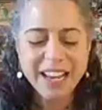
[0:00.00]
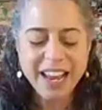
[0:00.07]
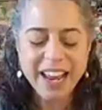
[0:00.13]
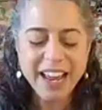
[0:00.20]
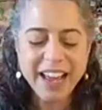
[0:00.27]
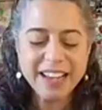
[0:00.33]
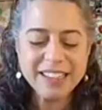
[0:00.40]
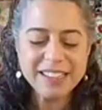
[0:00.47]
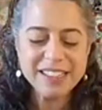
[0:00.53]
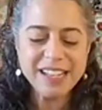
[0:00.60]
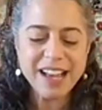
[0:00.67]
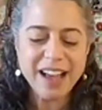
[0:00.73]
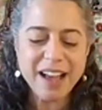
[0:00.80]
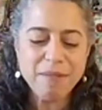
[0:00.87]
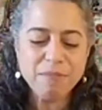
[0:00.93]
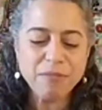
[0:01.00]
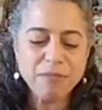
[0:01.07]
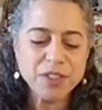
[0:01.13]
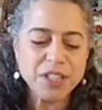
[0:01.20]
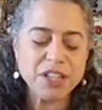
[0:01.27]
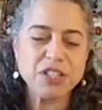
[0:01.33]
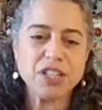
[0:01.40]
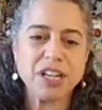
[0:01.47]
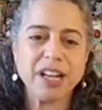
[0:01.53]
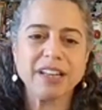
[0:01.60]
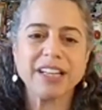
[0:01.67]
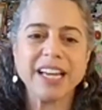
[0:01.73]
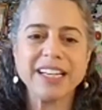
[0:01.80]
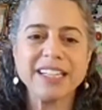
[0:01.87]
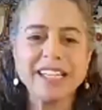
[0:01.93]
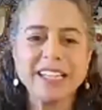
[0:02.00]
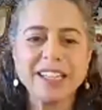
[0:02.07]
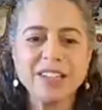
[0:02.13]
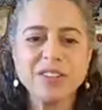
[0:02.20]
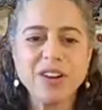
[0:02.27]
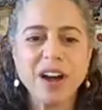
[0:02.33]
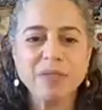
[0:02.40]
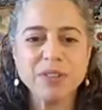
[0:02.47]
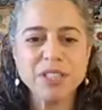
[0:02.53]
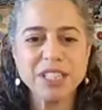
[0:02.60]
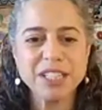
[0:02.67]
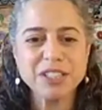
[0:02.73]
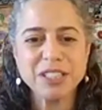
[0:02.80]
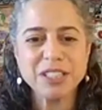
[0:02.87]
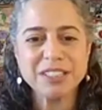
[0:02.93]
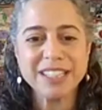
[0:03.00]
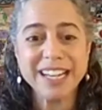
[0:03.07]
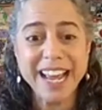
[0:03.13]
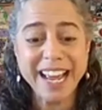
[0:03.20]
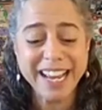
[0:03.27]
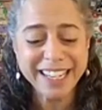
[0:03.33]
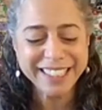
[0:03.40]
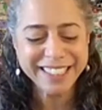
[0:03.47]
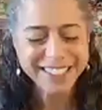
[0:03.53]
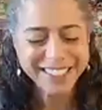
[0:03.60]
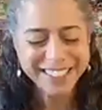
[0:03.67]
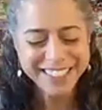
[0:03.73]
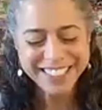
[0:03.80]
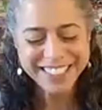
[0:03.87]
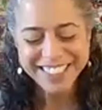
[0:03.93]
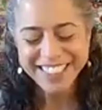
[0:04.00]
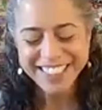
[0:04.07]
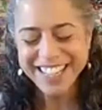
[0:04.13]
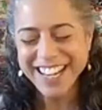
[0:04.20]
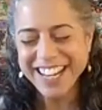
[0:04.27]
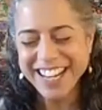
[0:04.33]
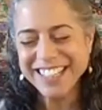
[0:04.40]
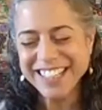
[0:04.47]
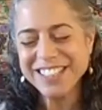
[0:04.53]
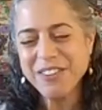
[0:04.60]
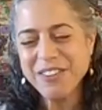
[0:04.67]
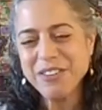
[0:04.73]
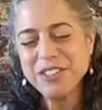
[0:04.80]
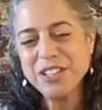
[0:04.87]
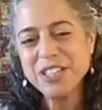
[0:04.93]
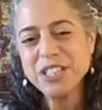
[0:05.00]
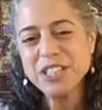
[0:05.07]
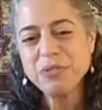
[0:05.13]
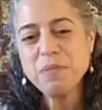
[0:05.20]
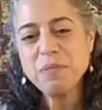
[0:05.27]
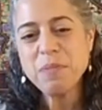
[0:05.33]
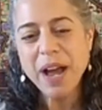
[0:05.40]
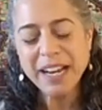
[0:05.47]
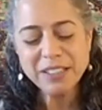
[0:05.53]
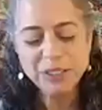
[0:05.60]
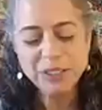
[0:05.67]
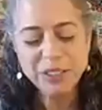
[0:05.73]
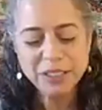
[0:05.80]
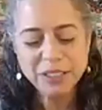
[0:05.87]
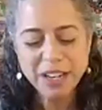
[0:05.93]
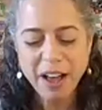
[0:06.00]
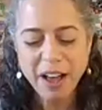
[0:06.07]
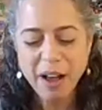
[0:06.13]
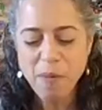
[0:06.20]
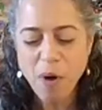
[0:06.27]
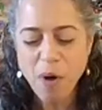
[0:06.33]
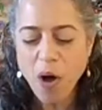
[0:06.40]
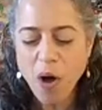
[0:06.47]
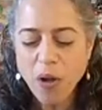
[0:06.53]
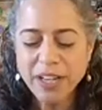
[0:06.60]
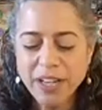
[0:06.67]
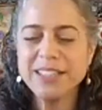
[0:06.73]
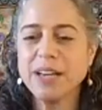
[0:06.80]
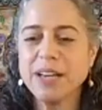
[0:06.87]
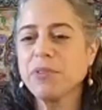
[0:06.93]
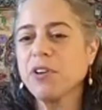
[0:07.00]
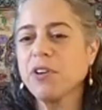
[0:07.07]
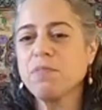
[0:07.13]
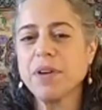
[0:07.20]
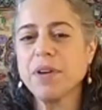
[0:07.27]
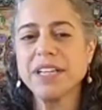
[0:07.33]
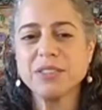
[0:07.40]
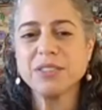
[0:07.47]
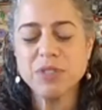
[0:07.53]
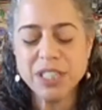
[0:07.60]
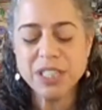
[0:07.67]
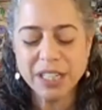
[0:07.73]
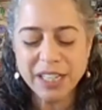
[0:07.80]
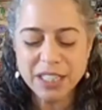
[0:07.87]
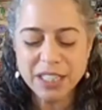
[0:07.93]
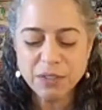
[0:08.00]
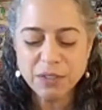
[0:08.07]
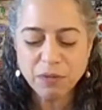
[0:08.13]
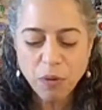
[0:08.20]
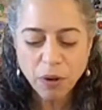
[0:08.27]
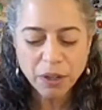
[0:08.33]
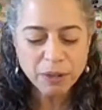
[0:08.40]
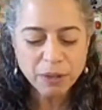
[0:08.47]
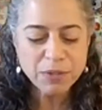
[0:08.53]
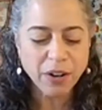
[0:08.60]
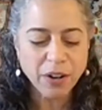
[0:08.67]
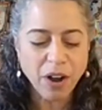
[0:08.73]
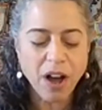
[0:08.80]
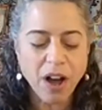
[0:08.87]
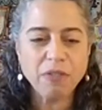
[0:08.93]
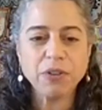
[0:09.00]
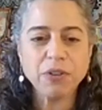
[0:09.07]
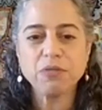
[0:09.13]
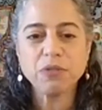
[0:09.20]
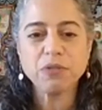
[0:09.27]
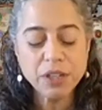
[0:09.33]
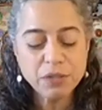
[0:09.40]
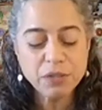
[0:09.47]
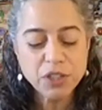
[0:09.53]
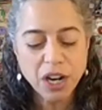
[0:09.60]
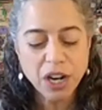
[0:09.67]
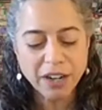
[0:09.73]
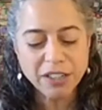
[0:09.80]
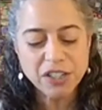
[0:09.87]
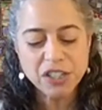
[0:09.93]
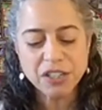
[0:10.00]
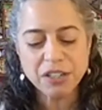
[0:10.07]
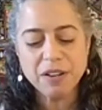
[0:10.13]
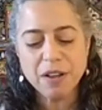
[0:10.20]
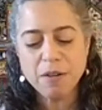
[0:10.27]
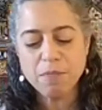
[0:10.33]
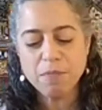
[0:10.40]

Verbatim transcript: and um, for such an enlightening conversation today. Uh, so just a reminder, um, all contemplative-based resilience forums are offered free of charge,